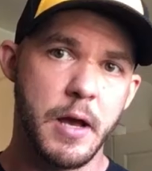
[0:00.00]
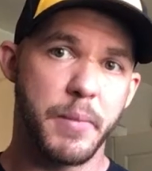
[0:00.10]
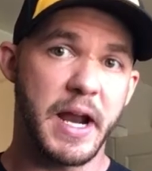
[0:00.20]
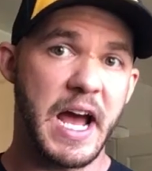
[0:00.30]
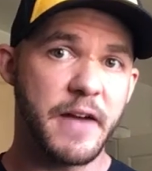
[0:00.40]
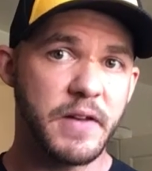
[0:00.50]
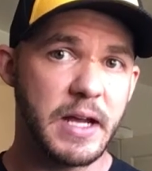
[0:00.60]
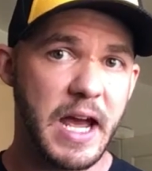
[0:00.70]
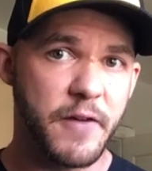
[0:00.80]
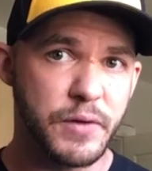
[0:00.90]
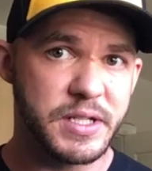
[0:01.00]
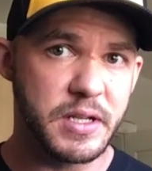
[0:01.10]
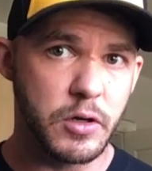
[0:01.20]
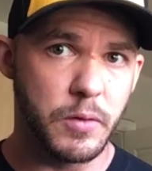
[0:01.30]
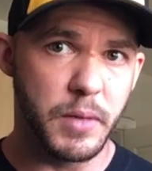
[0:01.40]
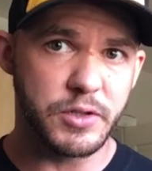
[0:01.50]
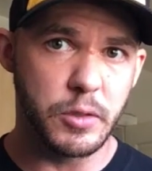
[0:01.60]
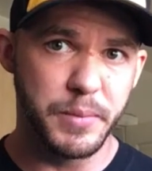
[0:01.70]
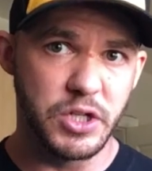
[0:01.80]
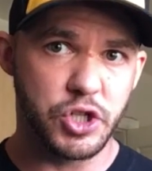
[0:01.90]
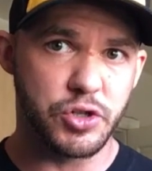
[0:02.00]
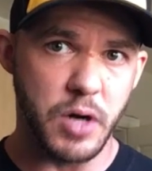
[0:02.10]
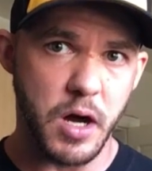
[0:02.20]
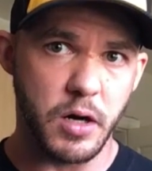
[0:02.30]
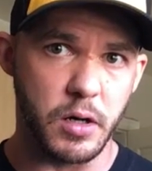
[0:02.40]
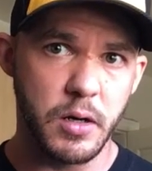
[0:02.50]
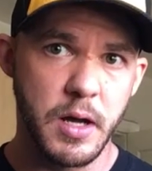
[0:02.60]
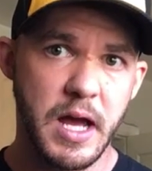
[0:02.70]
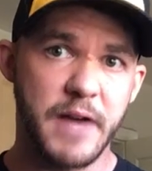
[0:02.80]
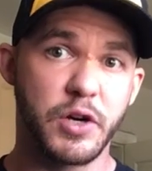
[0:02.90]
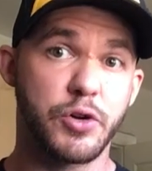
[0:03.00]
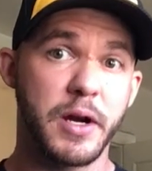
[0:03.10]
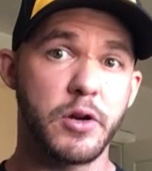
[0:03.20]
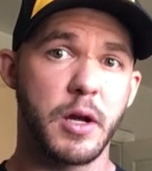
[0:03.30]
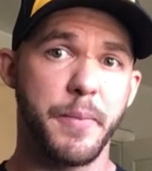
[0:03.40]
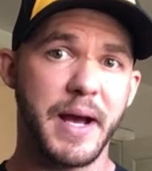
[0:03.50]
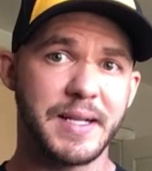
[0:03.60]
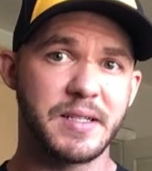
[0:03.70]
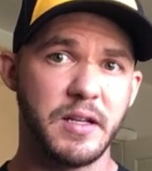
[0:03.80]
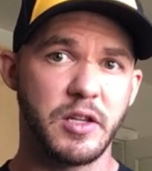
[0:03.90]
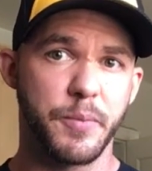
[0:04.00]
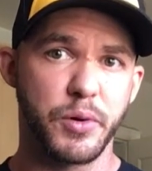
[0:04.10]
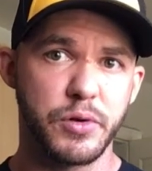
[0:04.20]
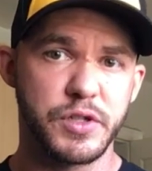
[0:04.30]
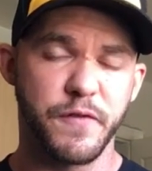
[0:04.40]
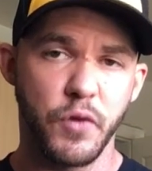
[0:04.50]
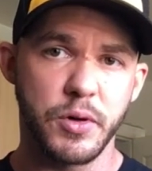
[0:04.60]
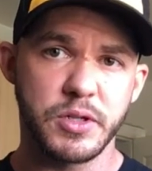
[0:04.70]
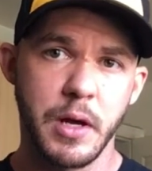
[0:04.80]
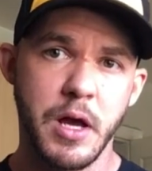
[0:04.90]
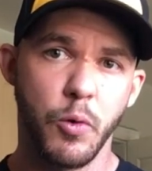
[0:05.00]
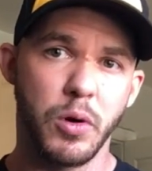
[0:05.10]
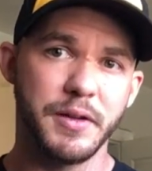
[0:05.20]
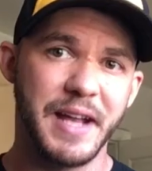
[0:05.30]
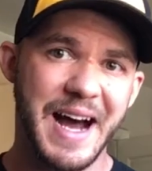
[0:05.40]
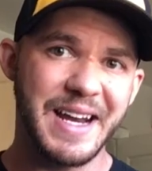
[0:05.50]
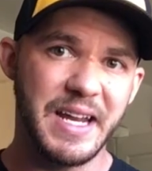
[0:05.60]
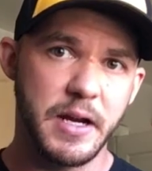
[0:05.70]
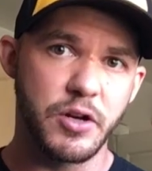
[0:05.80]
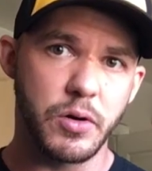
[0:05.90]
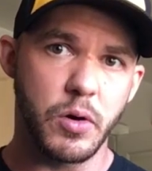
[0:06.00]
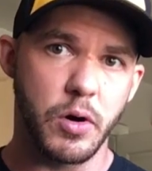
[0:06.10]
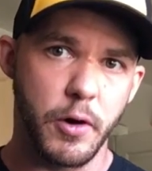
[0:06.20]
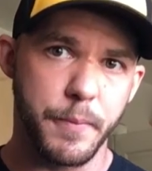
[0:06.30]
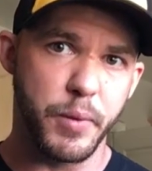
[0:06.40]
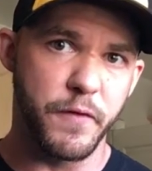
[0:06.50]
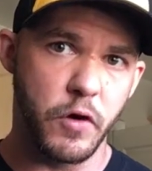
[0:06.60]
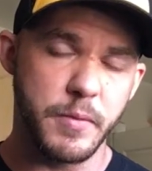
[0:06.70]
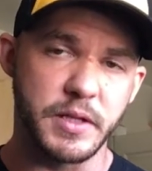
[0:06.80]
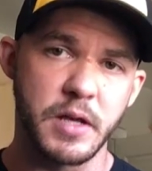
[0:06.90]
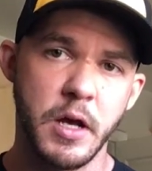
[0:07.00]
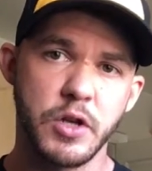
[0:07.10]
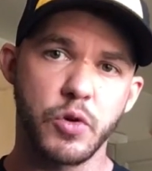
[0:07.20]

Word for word: But having every single muscle be stronger, have a greater capacity to produce force, will not hinder or hurt performance.